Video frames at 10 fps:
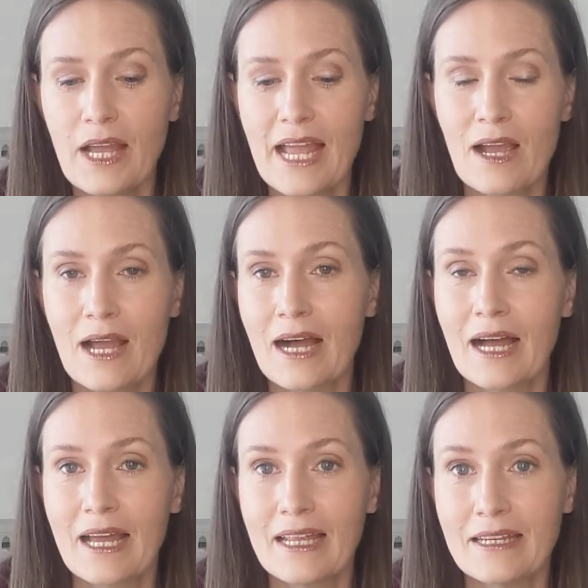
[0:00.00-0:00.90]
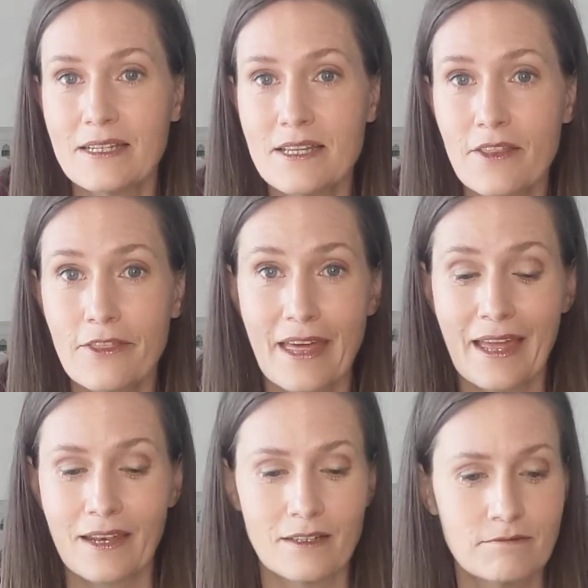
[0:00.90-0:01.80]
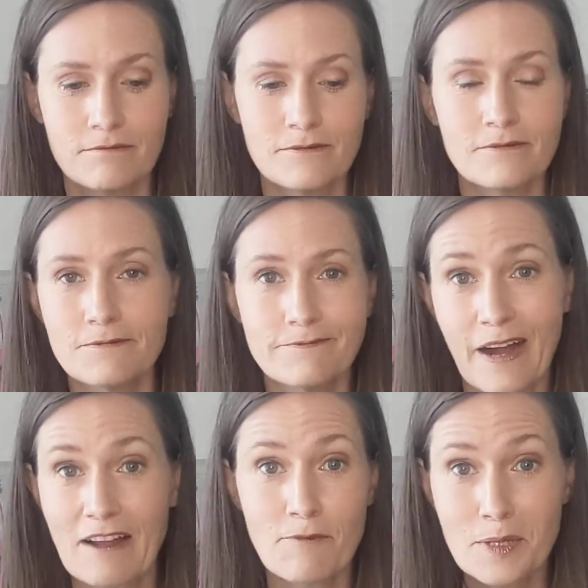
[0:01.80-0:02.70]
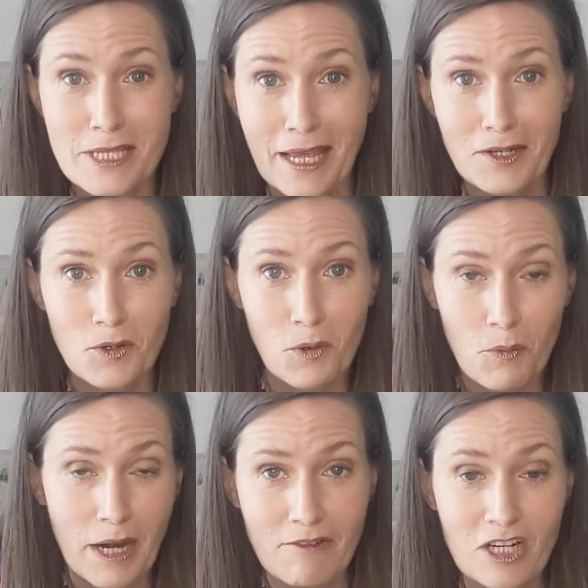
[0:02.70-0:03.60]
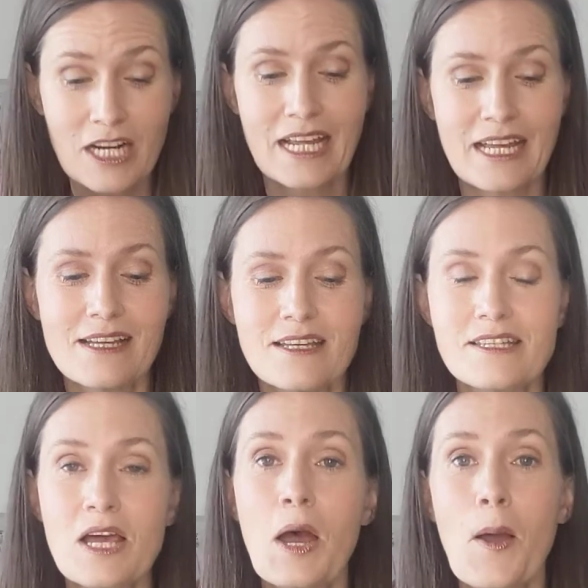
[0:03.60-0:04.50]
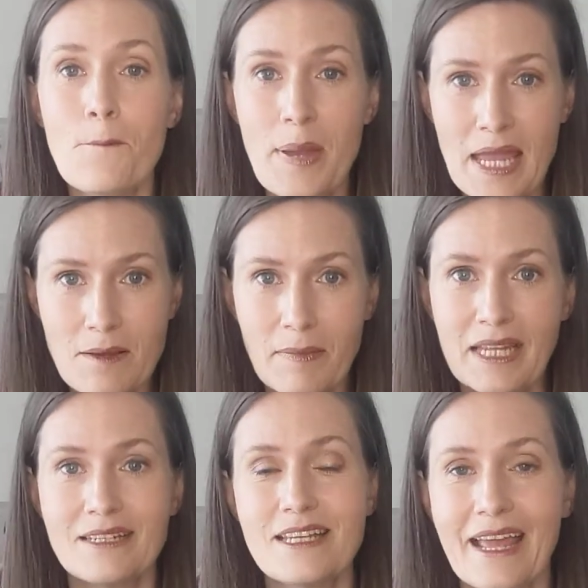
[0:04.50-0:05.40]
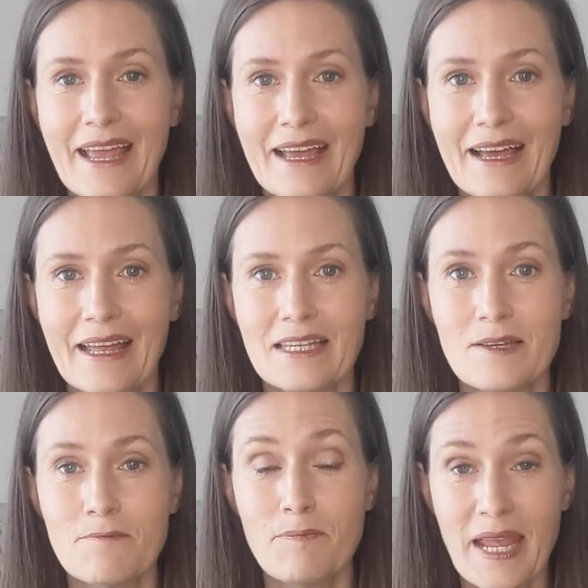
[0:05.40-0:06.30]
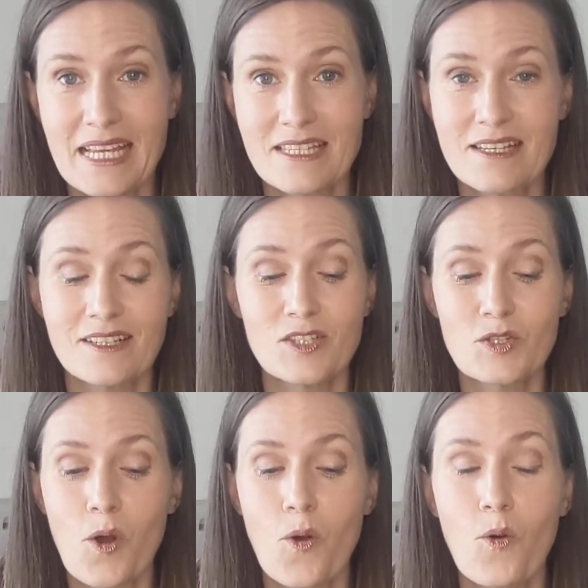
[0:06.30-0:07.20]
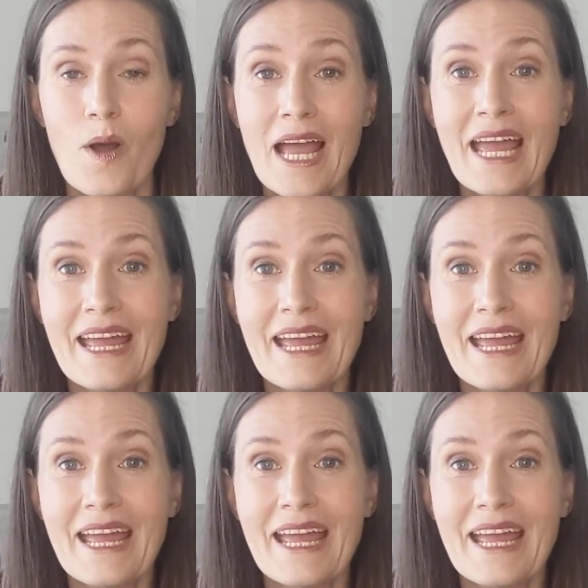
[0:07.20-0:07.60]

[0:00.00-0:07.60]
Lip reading: and then 5% or whatever is pigment and base. So